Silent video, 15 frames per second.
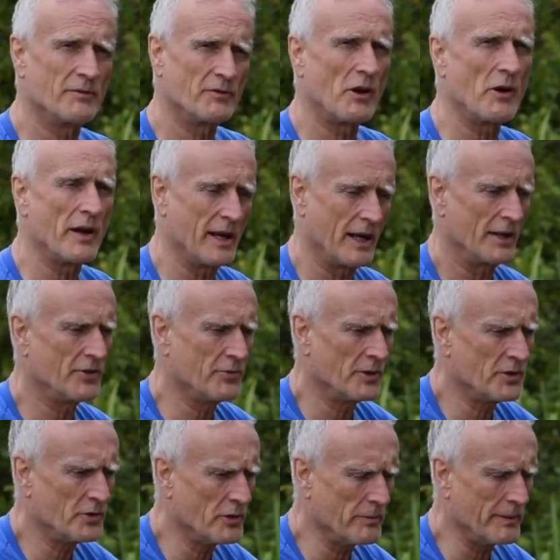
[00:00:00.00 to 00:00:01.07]
of rowing, I just
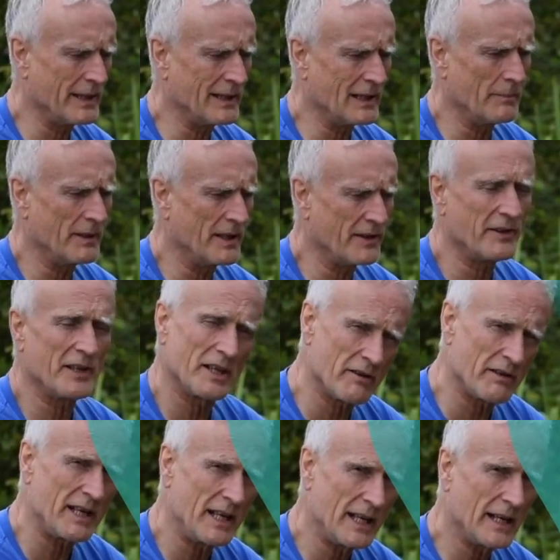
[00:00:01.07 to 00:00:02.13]
want to talk about a little bit of
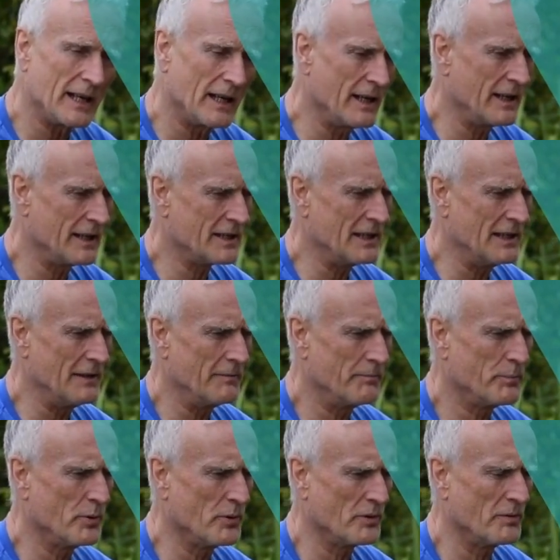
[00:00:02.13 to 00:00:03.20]
theory. It's an
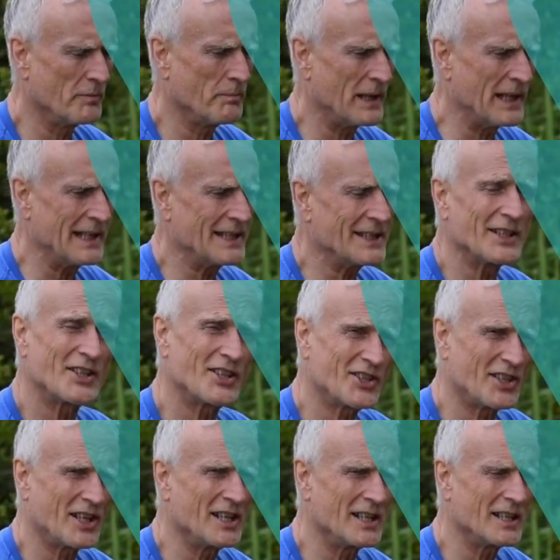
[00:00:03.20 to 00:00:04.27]
important place to
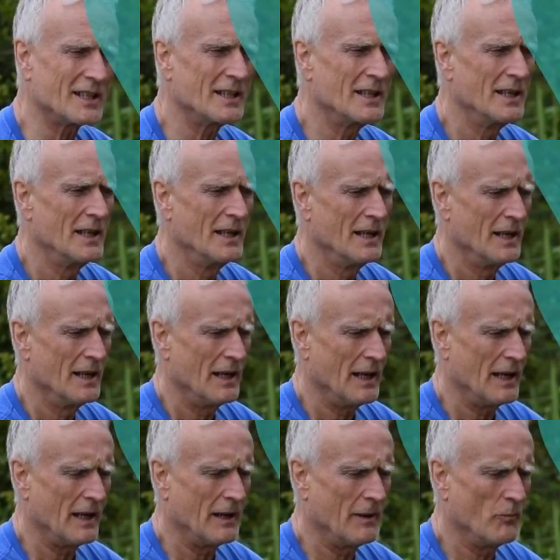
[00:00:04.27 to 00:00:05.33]
start.
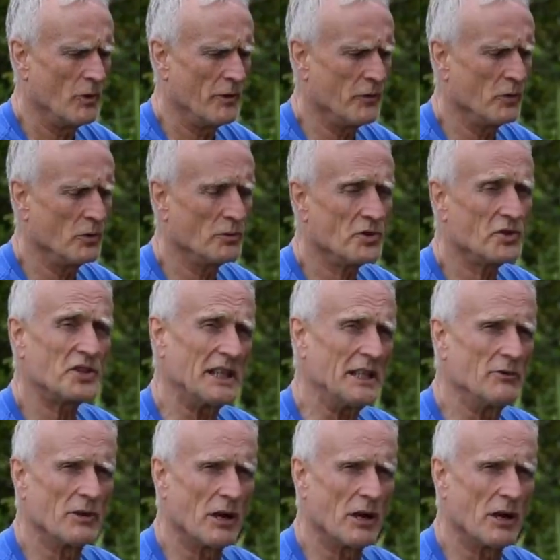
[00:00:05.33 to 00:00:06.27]
We've all seen